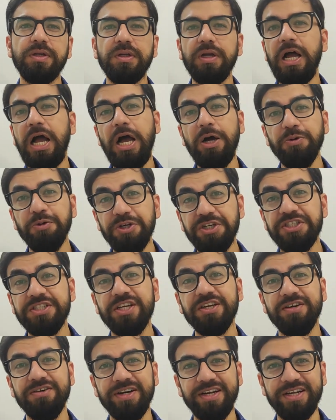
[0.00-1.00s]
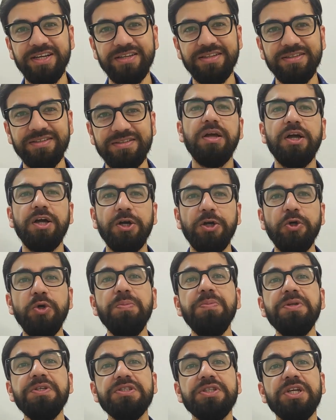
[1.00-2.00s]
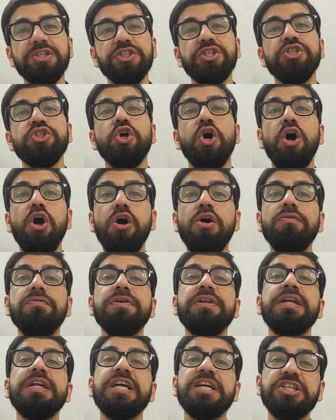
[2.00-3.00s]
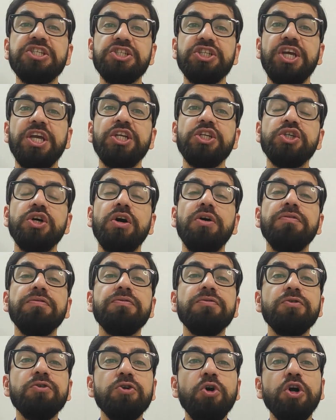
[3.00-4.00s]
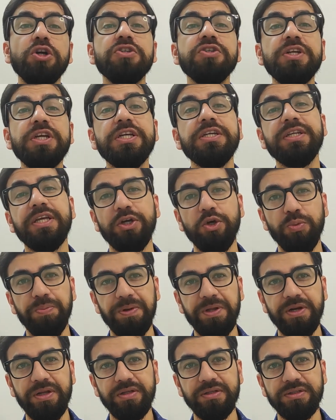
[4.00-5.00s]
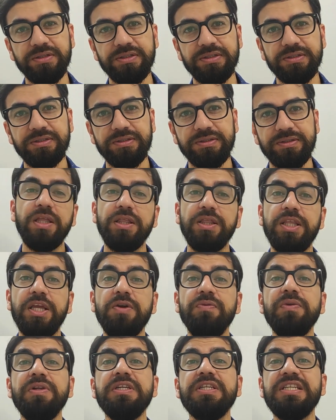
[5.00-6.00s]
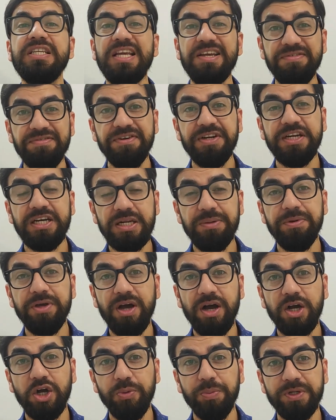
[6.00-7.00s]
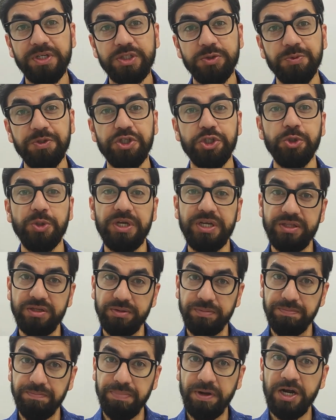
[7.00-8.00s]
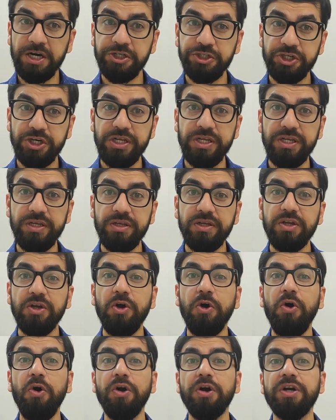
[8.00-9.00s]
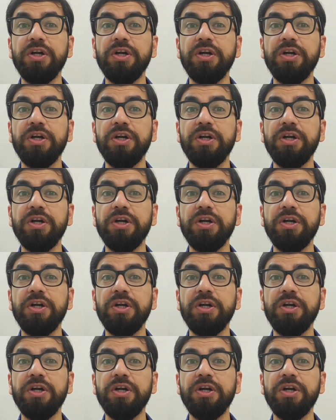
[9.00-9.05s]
How to disagree. A group discussion is often an exchange of contradicting opinions. There will definitely be arguments which you either partially or